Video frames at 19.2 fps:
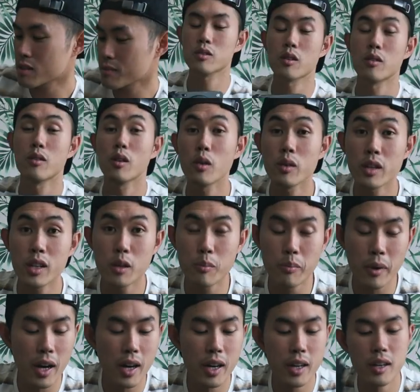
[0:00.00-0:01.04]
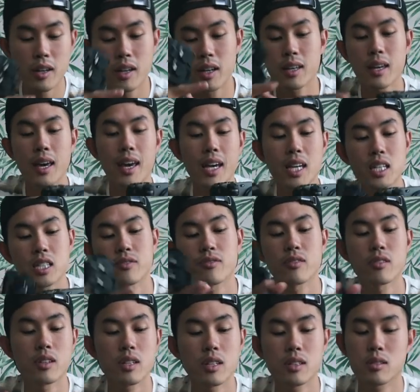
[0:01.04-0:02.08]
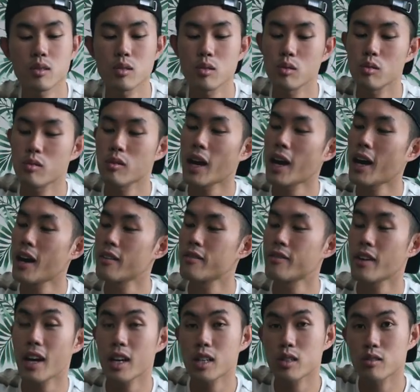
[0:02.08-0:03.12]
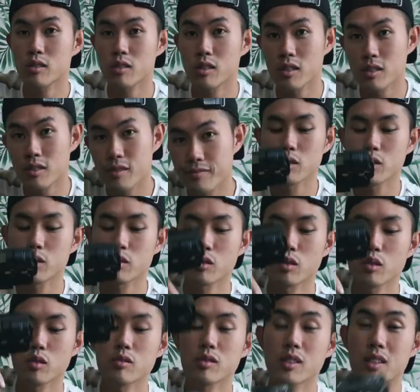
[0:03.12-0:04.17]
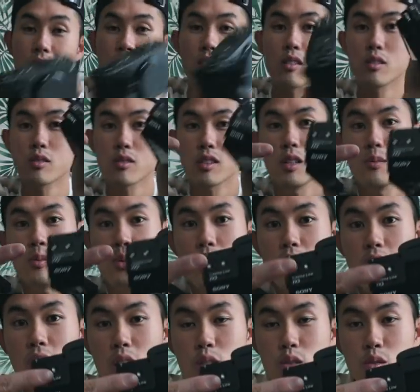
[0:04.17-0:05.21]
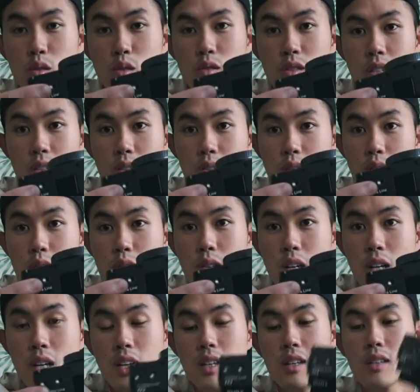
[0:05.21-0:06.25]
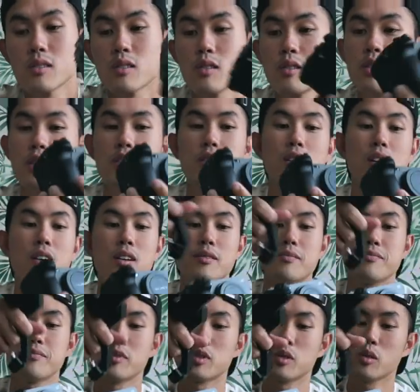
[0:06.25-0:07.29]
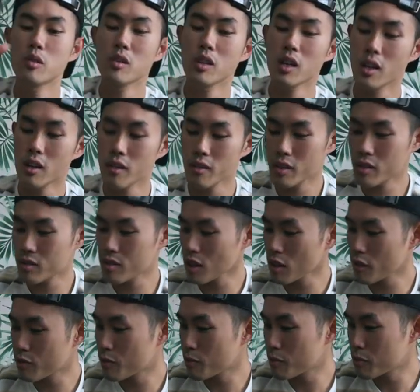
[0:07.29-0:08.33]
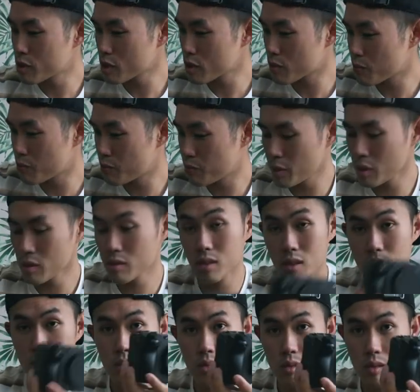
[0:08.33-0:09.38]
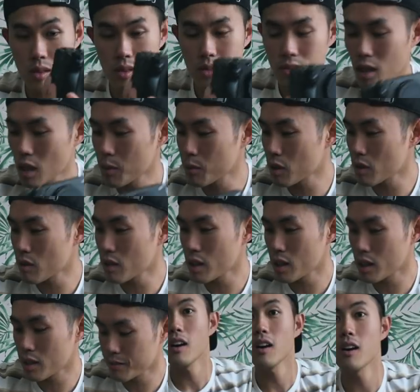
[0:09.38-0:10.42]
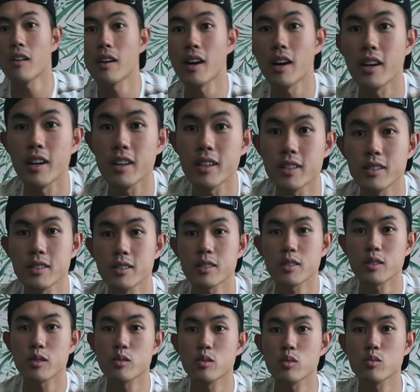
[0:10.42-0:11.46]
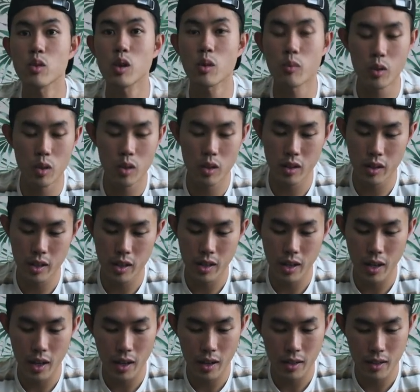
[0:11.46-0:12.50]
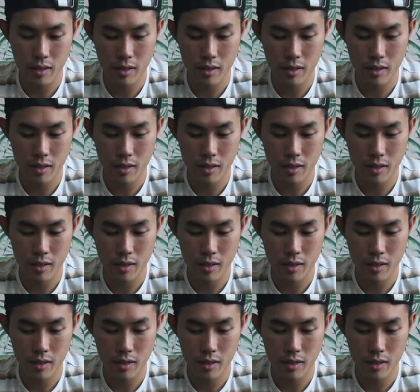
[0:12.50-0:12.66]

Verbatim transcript: So no need to buy a cage for it to have extra screws, and this also comes with a lot of screws here too. So you can uh, do a lot of the stuff just built into this camera already. All right, this is what we're looking at.